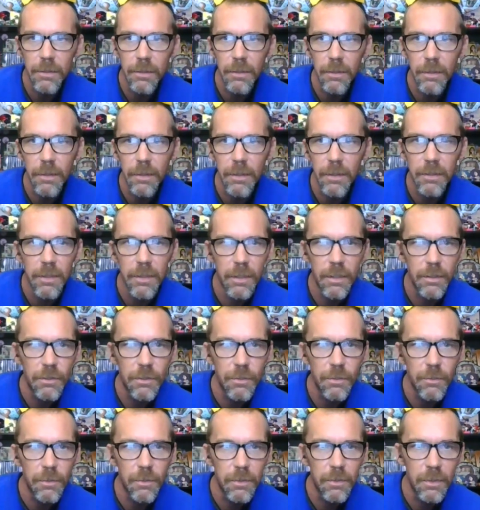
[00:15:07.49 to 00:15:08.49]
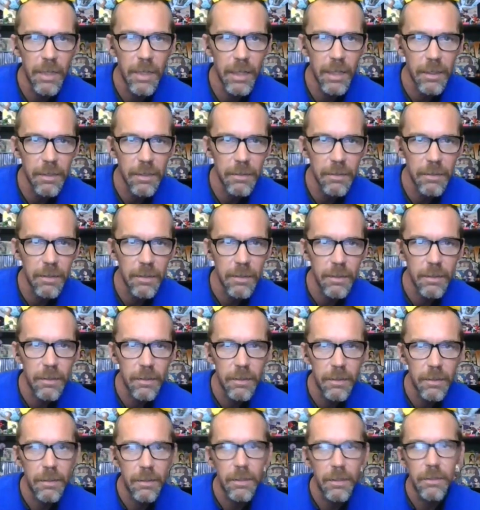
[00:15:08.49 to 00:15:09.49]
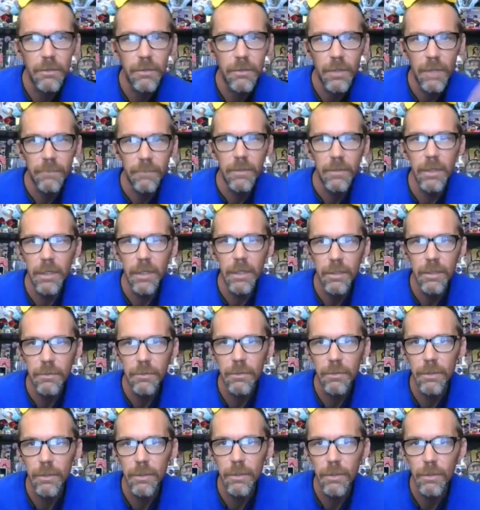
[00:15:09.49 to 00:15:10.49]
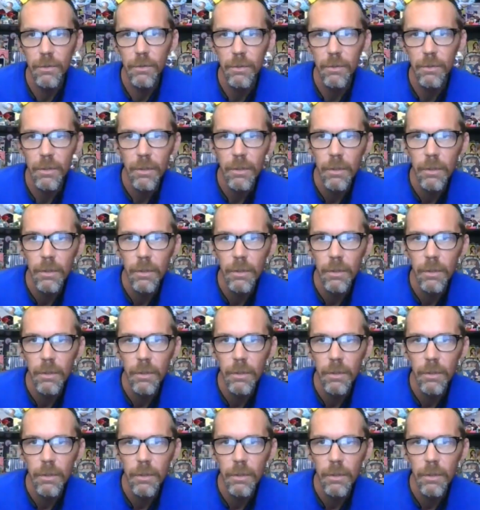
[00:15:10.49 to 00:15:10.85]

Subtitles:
they send you a text and then you have to enter a code.